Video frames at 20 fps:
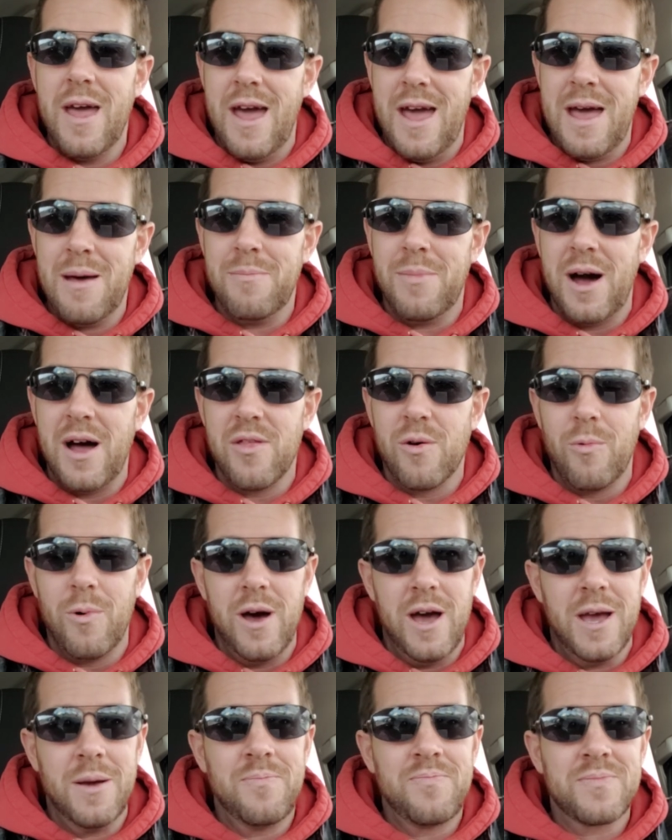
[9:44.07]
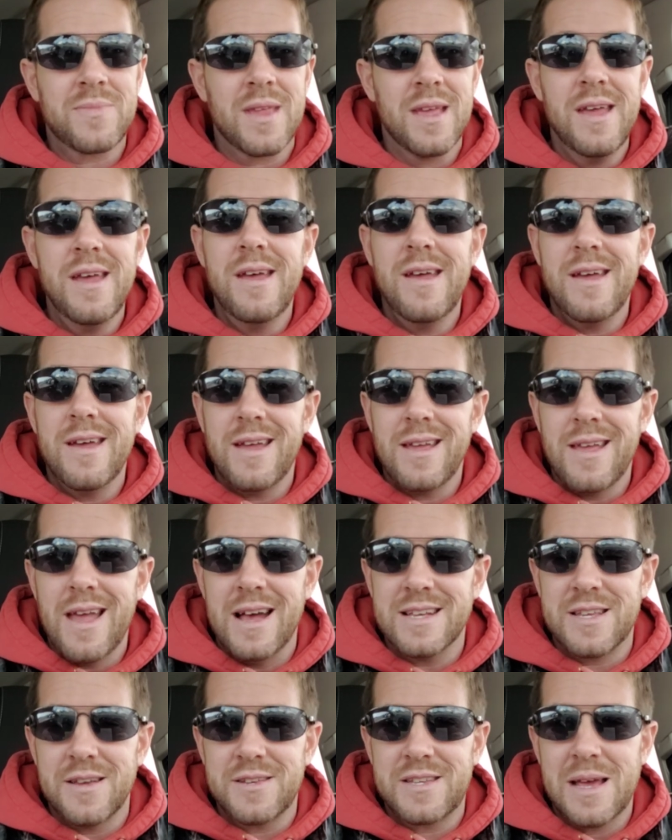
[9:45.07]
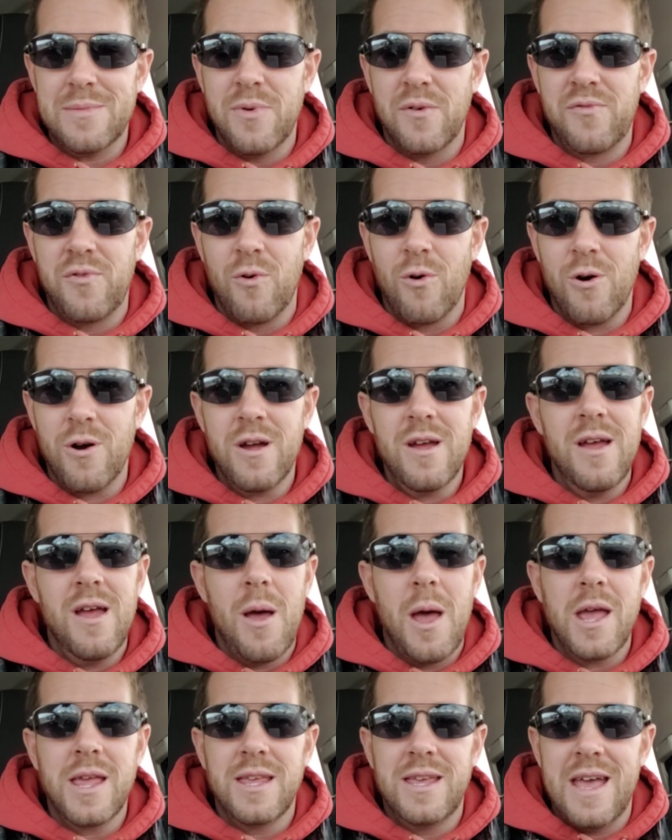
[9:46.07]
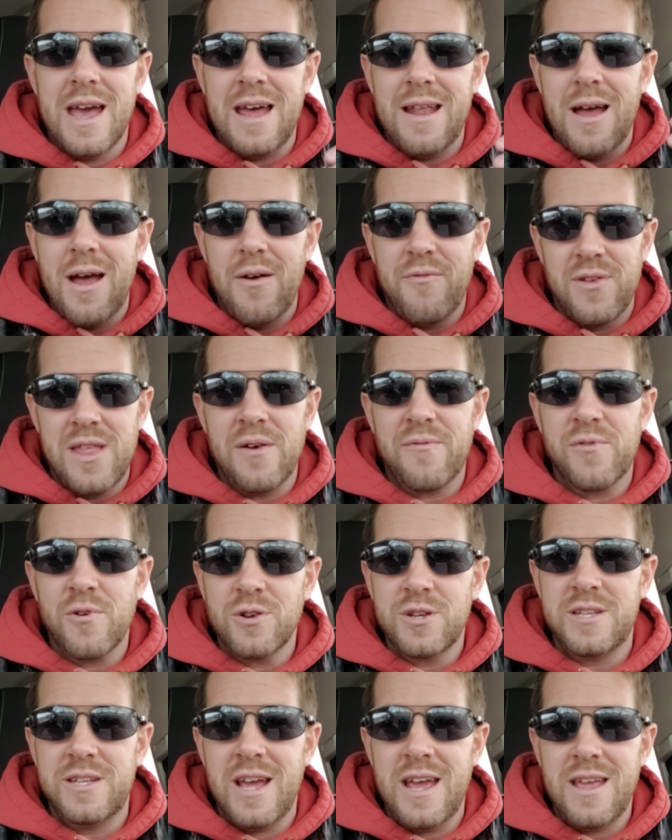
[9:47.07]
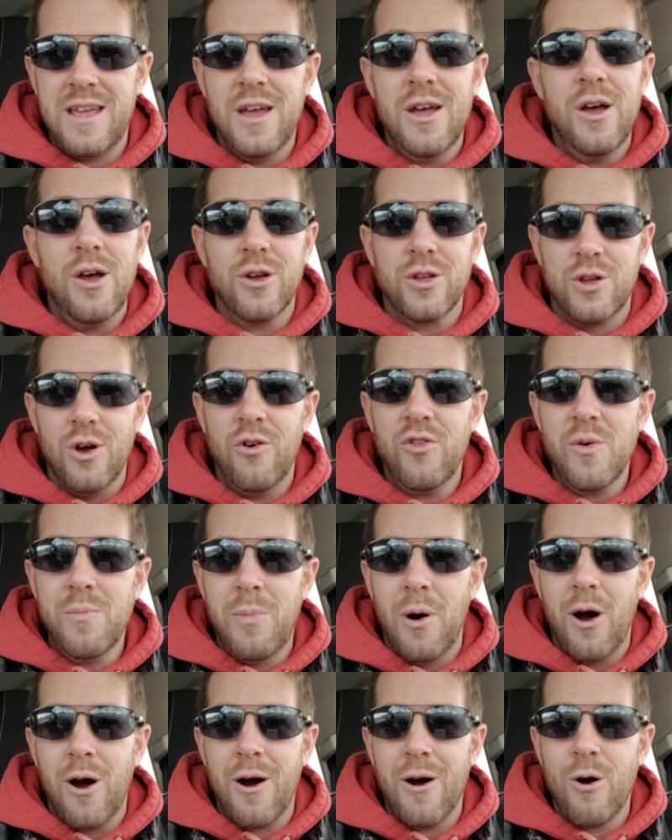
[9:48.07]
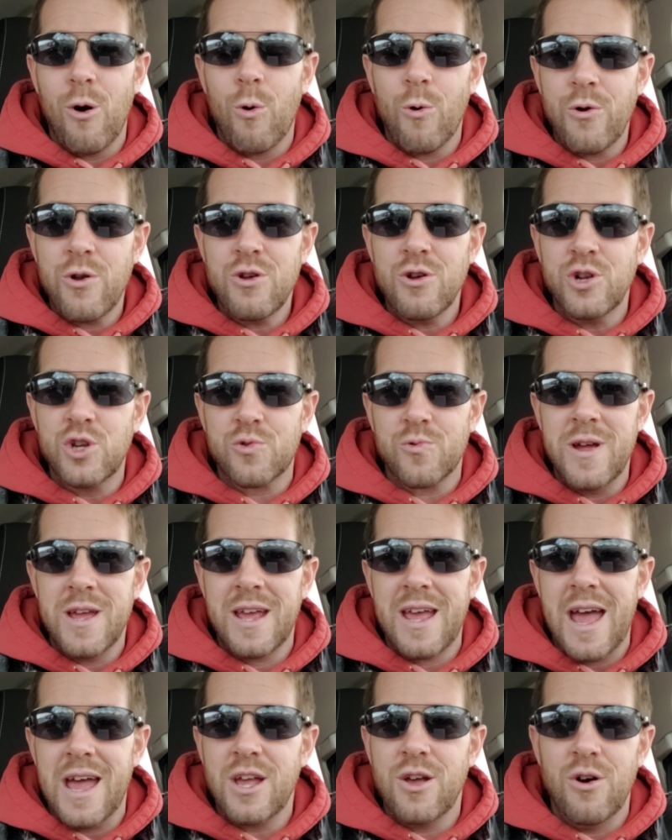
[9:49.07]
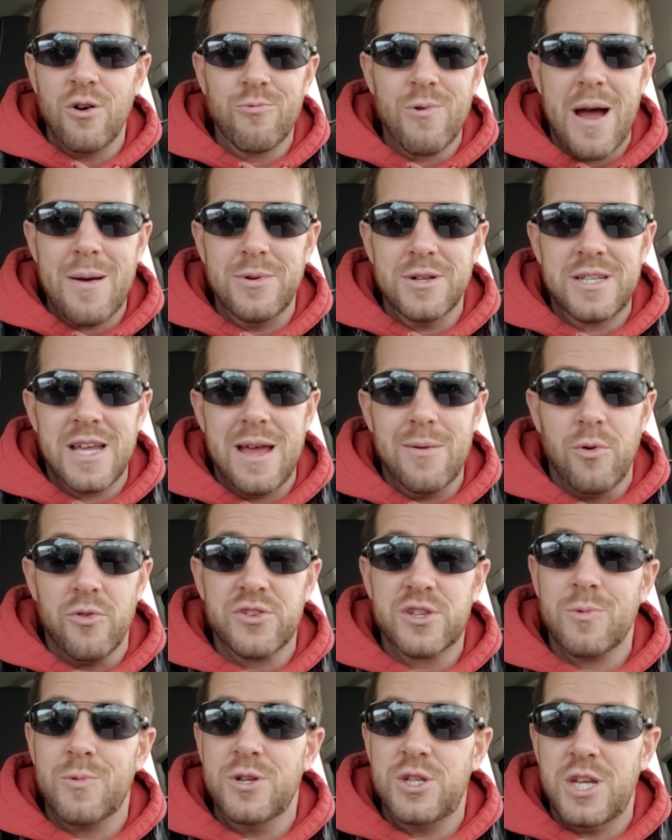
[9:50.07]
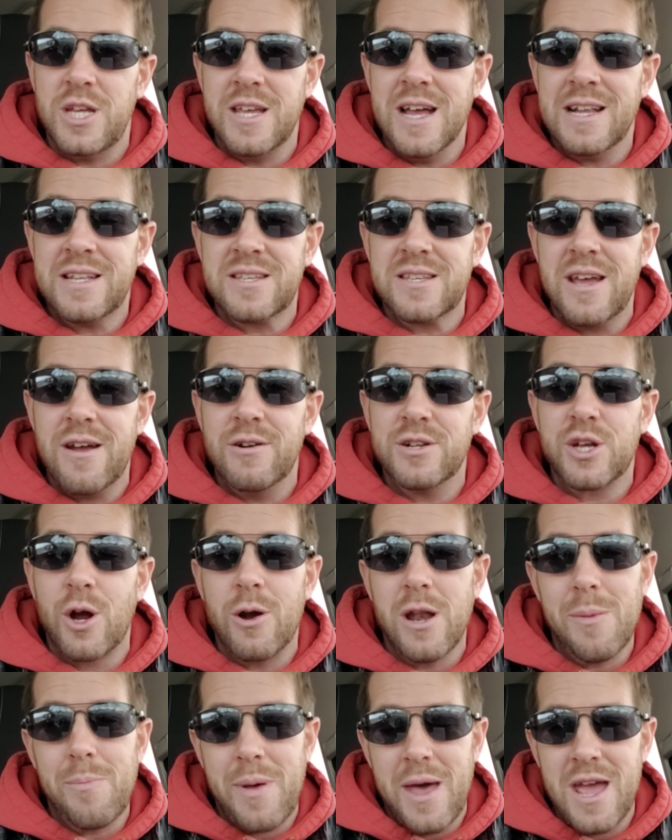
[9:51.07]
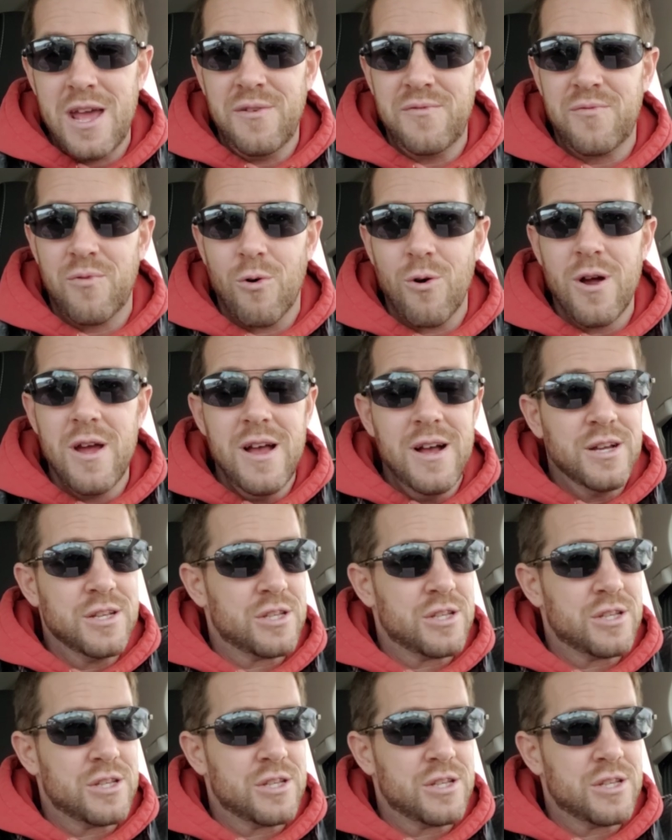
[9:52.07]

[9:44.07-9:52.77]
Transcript: And by the way, as I said before, get for that first date, go to the bar, order your drink, and go grab a table. So when she gets there, it's already paid for.